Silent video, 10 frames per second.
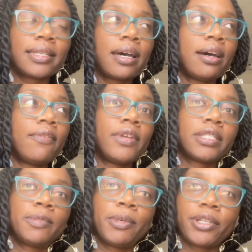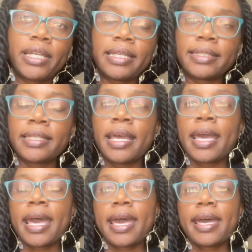of experience
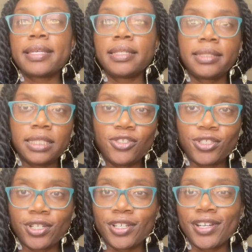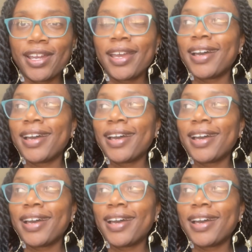as a teacher,